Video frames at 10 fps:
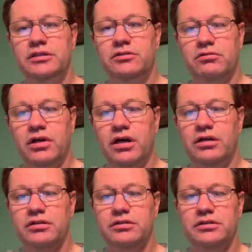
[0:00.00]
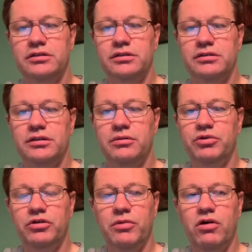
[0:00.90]
rocks. Put
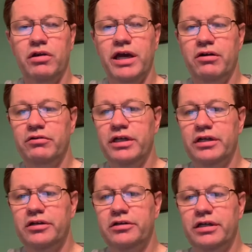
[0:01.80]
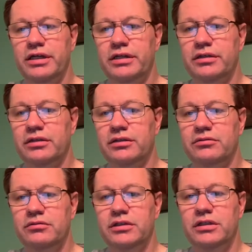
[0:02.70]
them all out there, and
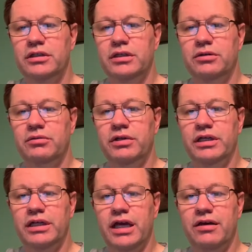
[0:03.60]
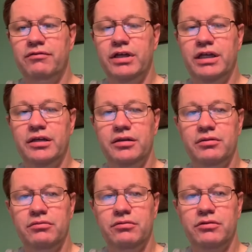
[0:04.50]
we didn't have any
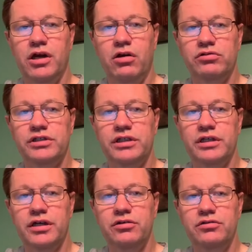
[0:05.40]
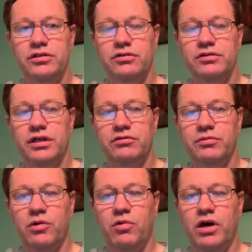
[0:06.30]
cost into those because they were my
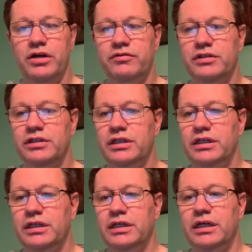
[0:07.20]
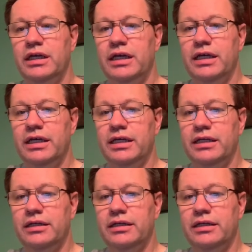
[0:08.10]
wife's, and